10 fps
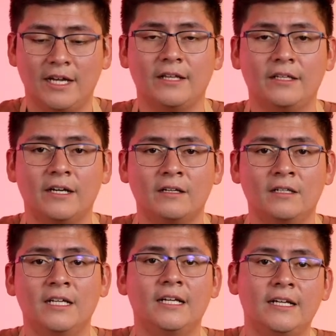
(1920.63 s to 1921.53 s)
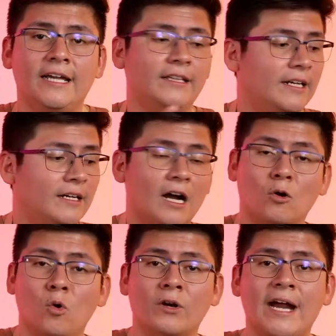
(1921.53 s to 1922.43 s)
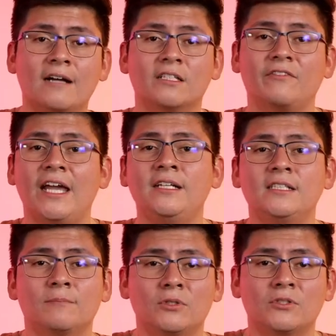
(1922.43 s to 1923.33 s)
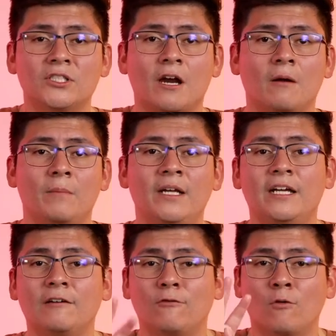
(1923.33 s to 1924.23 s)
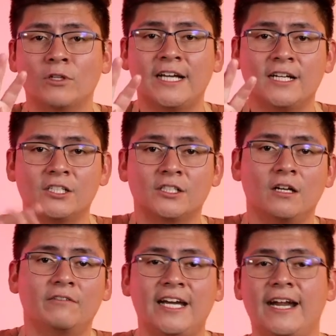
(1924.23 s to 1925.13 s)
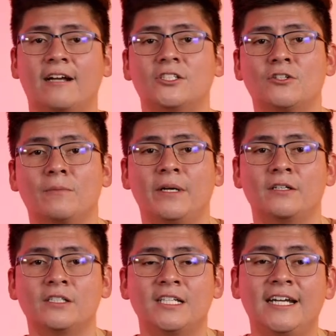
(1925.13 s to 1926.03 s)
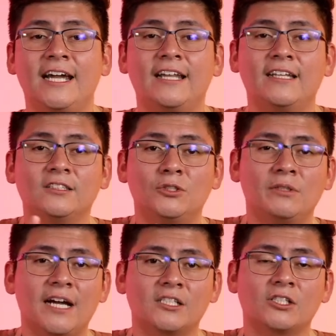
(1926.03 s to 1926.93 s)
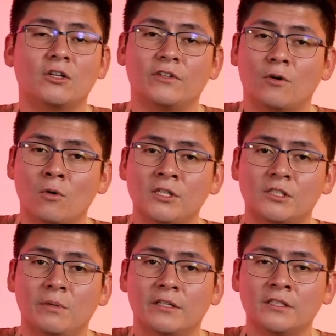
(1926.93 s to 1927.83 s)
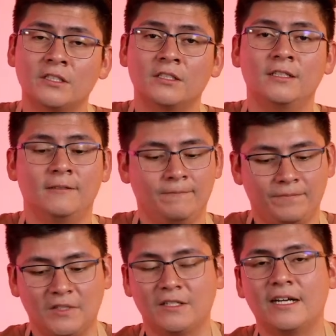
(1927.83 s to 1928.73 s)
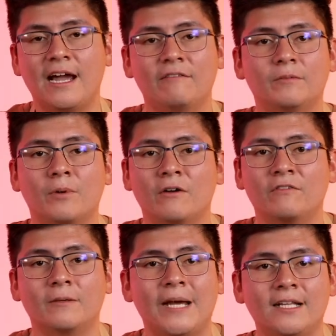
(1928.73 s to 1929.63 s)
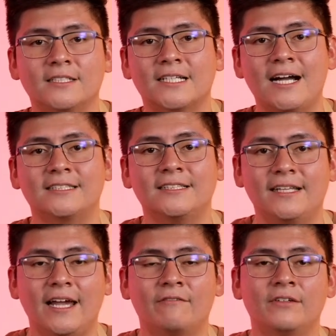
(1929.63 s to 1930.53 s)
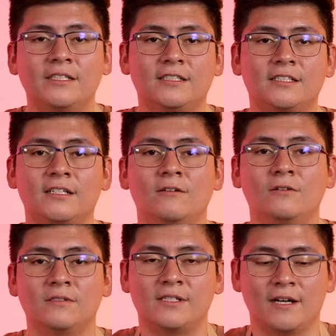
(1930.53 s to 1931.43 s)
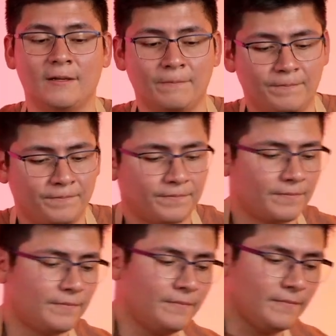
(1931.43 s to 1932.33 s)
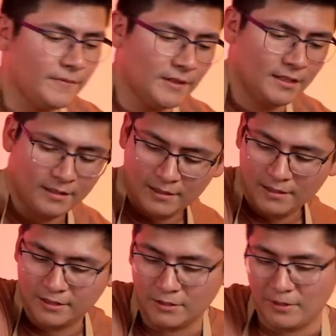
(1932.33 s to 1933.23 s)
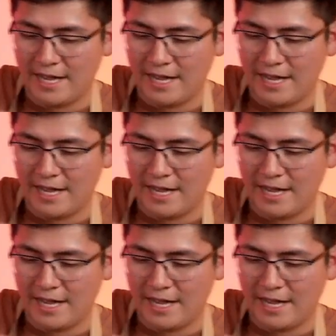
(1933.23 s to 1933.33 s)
in there, and then a 1/4 ounce of any simple syrup, and 4 dashes of that Angostura bitters, and then 2 dashes of your orange bitters, you're going to have a perfect balanced cocktail every single time. So we